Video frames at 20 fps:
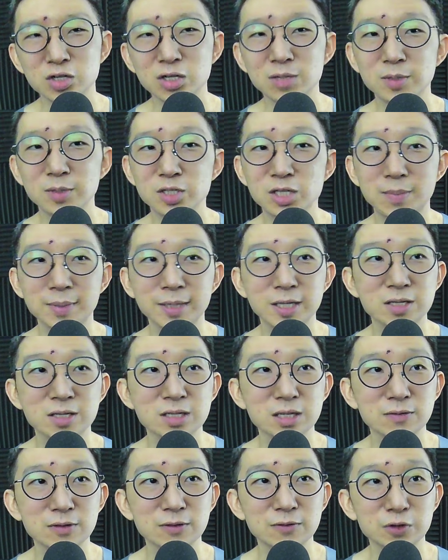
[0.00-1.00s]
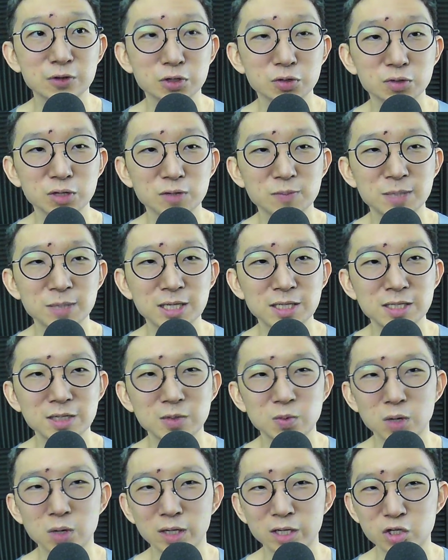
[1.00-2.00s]
tradable chart patterns, even for Uni BTC
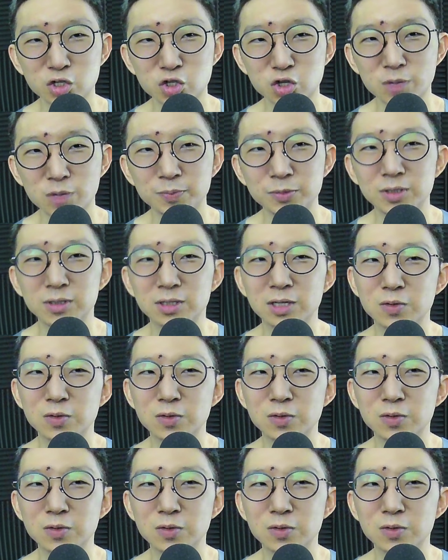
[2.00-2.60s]
while it dropped.